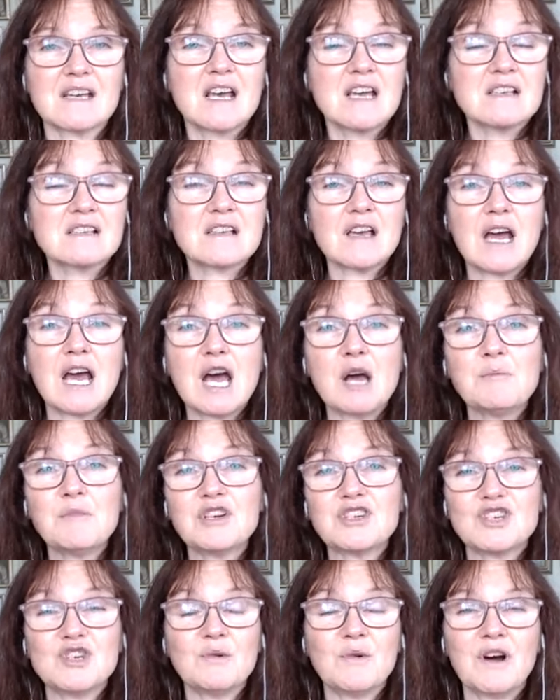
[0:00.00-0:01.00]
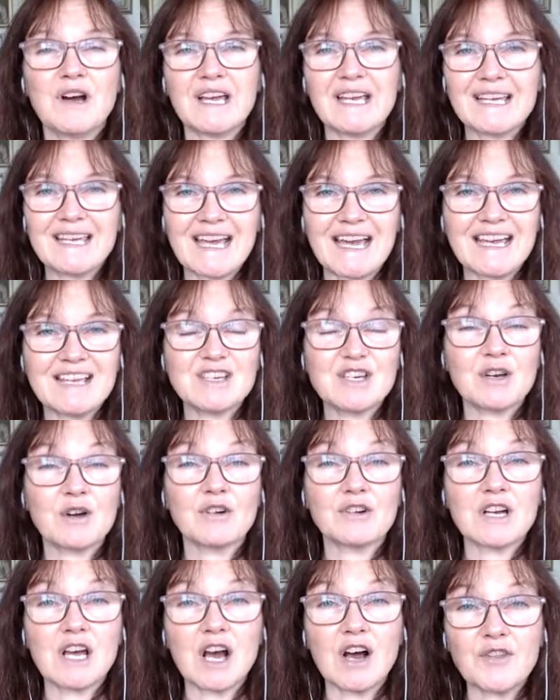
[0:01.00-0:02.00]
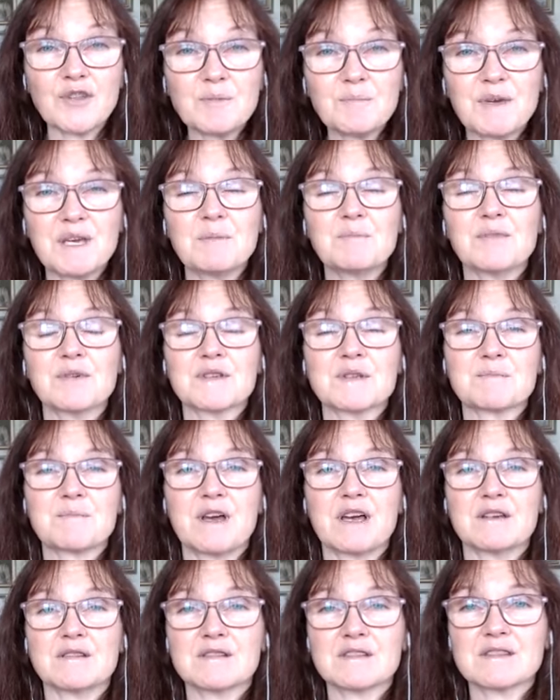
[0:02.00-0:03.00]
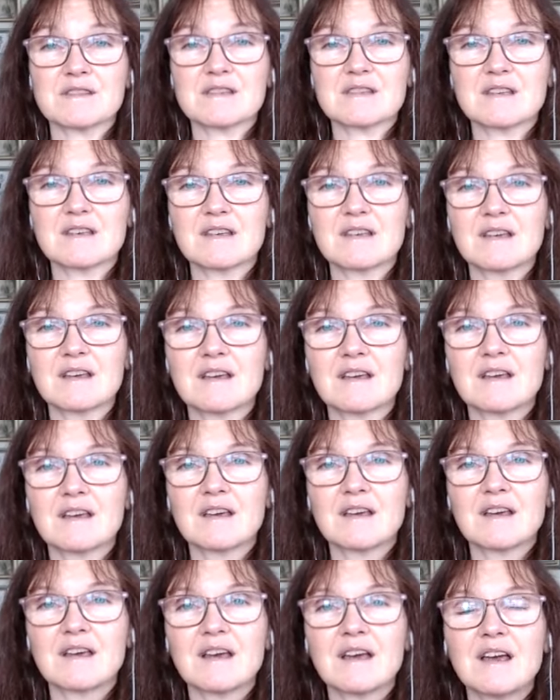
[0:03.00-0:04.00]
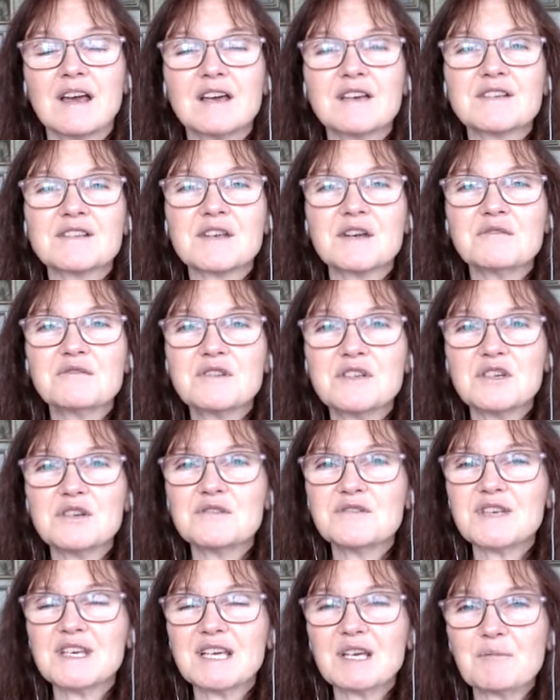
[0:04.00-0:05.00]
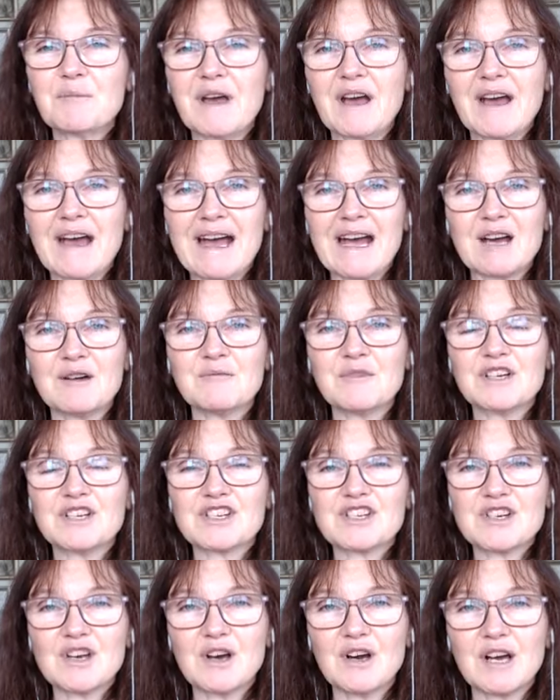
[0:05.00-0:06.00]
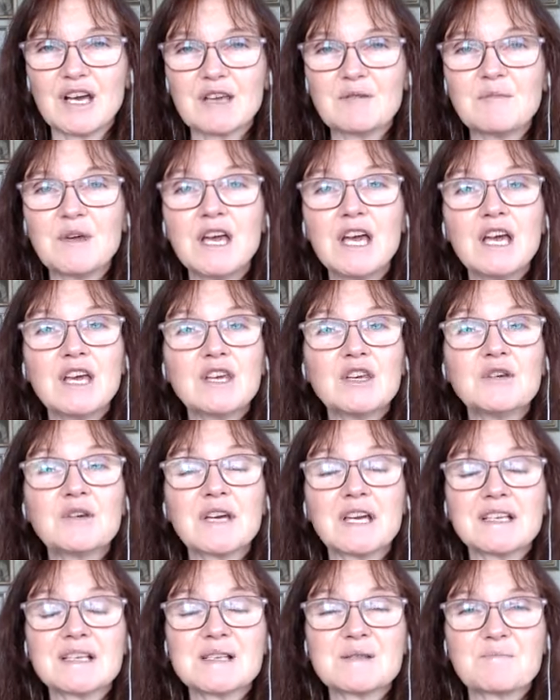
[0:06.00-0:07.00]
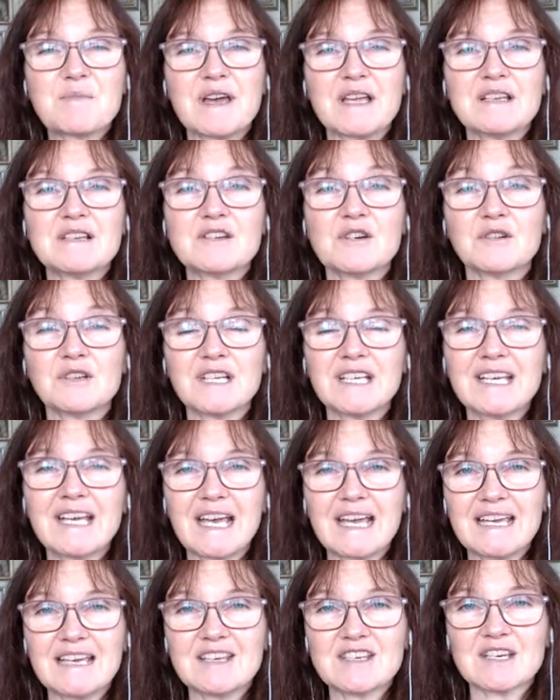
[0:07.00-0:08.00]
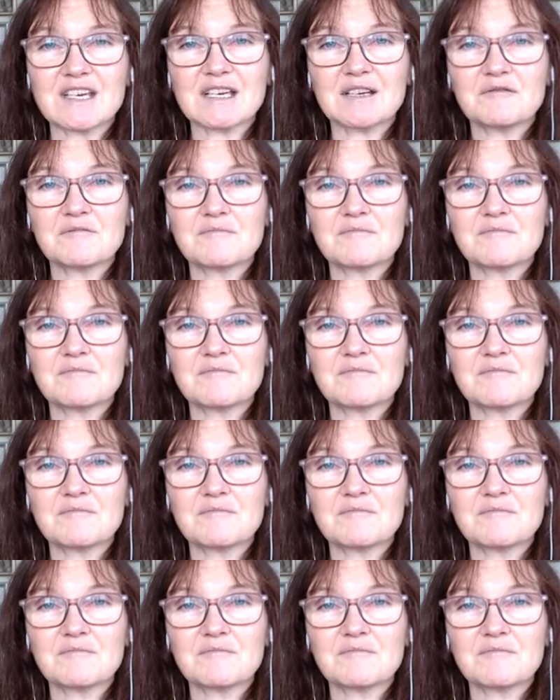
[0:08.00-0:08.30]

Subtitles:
So how much you are engaging on other people's posts. So do think about how much time you can spend on engaging.